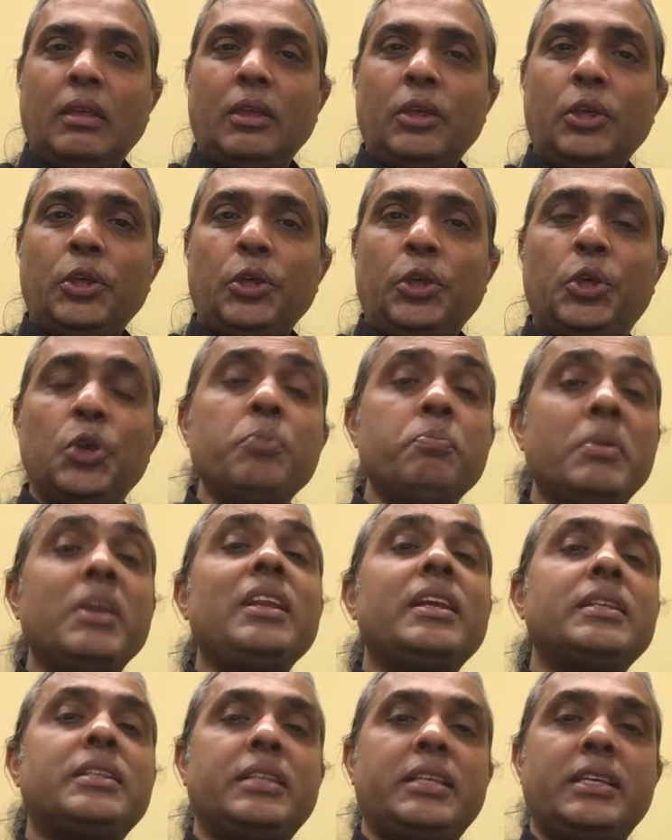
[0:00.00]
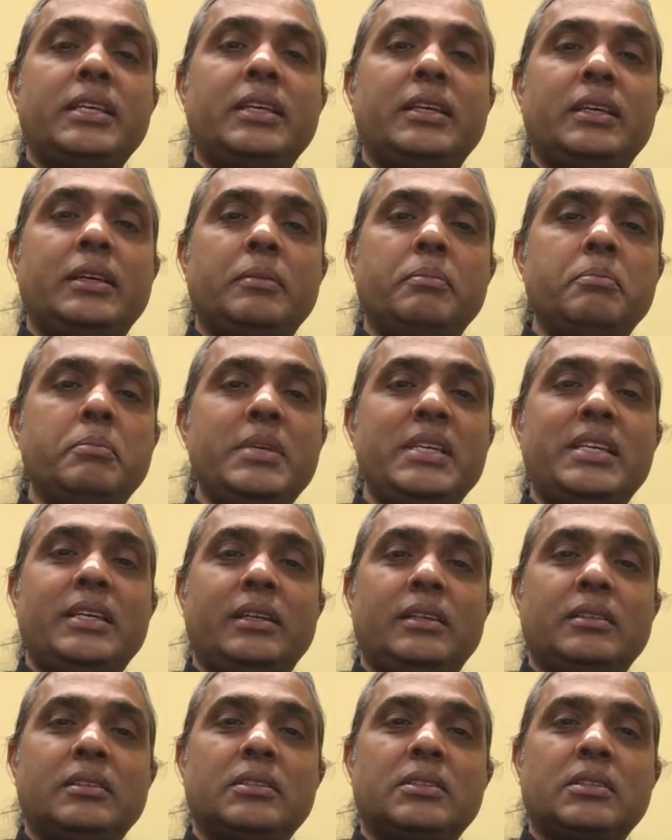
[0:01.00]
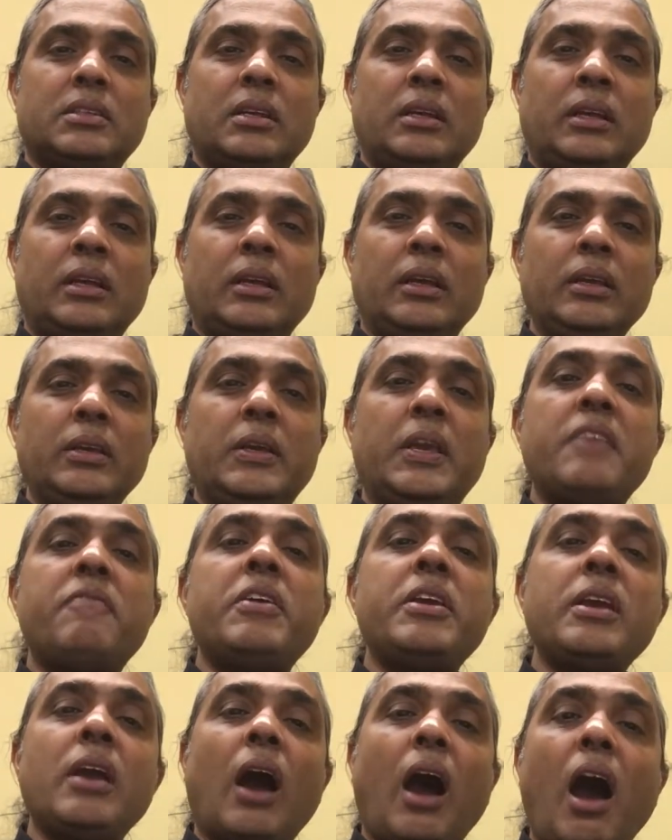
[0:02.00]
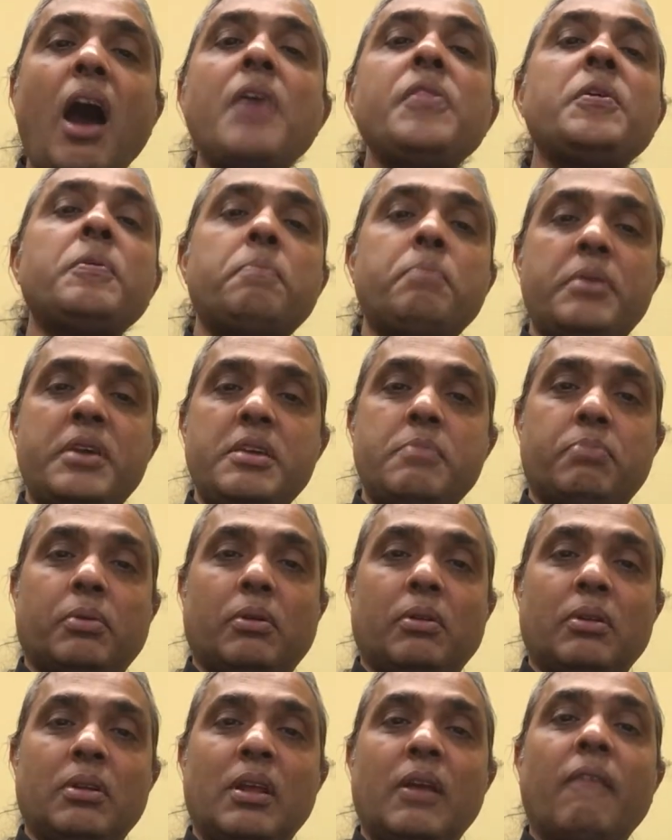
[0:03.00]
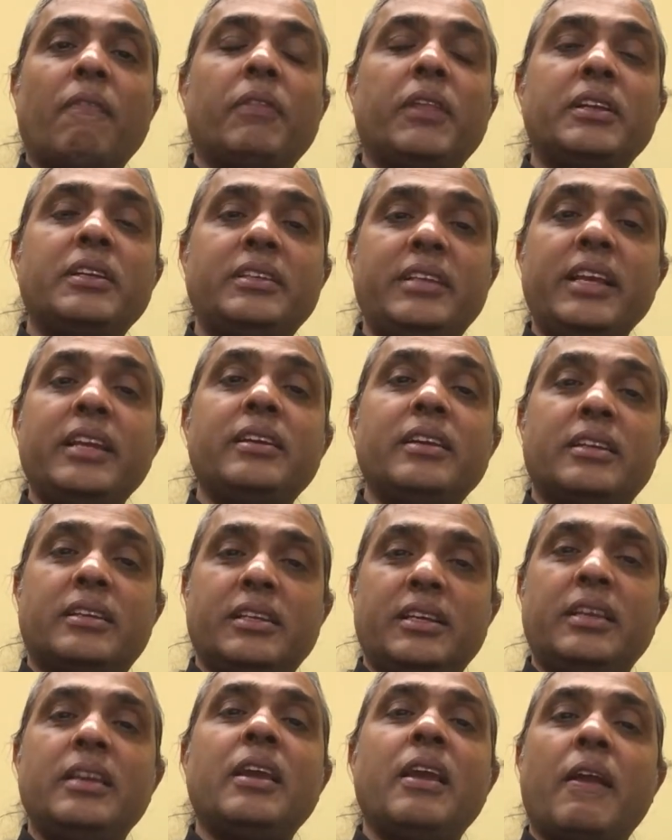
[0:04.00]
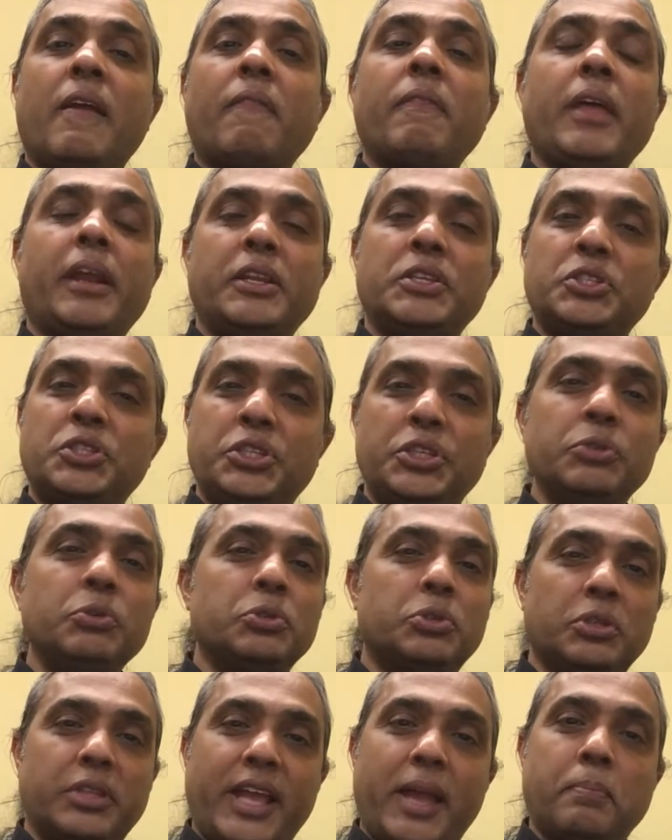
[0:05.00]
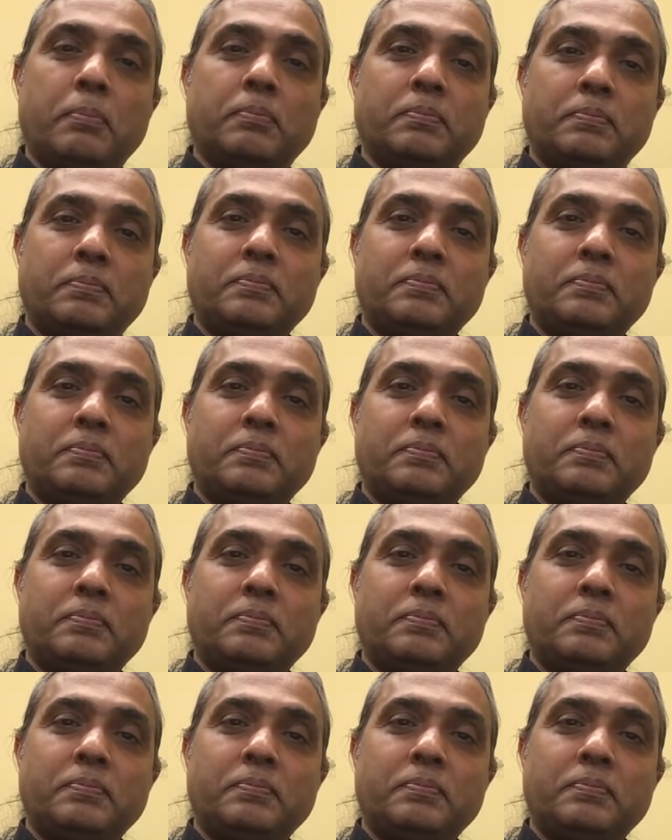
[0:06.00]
humility means giving other people the dignity that is due to them.